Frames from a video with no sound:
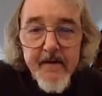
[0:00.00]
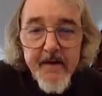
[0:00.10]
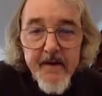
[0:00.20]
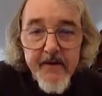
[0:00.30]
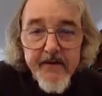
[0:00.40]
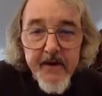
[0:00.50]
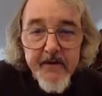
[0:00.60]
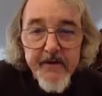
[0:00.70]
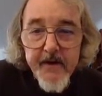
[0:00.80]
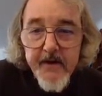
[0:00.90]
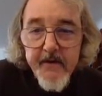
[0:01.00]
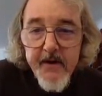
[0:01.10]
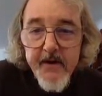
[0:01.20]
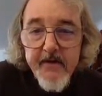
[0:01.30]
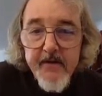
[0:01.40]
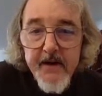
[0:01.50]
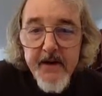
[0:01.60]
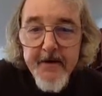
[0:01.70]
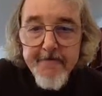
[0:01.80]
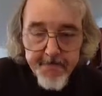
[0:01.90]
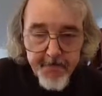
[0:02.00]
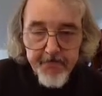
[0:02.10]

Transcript: anything else out there that we can see?